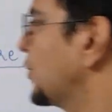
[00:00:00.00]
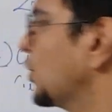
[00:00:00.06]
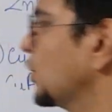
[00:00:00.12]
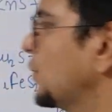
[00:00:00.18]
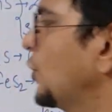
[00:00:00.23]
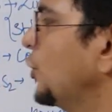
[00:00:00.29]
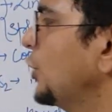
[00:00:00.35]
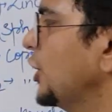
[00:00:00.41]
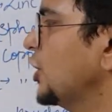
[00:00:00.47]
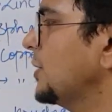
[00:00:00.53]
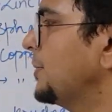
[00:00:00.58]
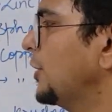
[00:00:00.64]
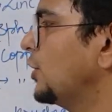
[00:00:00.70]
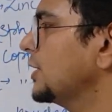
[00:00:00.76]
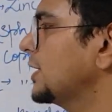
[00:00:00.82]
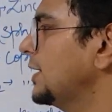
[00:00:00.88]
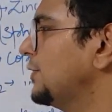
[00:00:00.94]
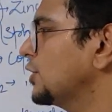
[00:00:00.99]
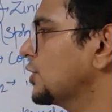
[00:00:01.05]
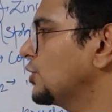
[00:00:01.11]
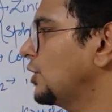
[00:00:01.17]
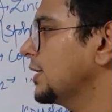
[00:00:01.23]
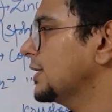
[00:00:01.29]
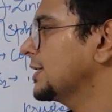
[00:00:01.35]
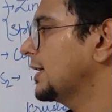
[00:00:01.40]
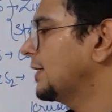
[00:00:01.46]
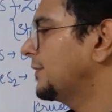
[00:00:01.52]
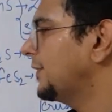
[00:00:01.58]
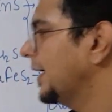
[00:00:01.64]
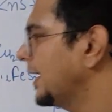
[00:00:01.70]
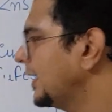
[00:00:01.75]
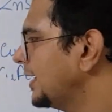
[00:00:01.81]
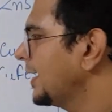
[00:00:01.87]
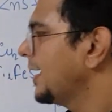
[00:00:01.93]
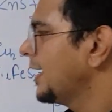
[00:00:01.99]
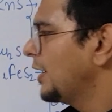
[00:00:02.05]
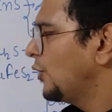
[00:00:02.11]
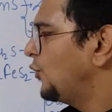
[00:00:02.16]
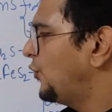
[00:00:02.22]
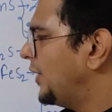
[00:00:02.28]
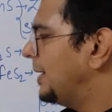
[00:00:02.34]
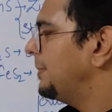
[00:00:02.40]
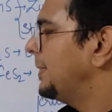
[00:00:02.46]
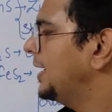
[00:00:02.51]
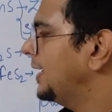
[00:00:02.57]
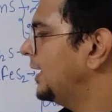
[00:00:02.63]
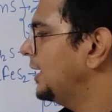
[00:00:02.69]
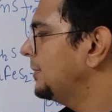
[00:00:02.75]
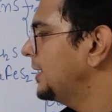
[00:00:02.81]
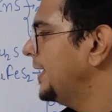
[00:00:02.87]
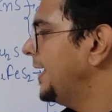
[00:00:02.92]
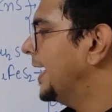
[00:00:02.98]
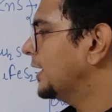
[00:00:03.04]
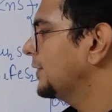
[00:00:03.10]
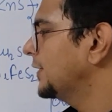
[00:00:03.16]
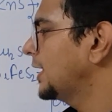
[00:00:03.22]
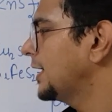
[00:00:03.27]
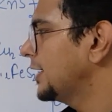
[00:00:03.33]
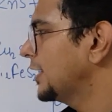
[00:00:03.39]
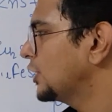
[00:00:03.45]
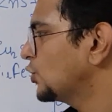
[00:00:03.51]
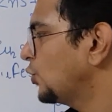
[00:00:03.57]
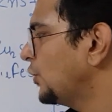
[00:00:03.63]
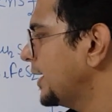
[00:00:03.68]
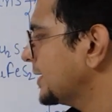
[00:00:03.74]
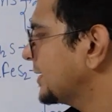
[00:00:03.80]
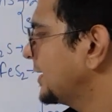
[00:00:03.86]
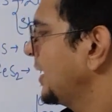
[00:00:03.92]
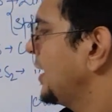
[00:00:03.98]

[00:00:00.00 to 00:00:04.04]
froth flotation because he was not a sulfide. We made him react with Na2S.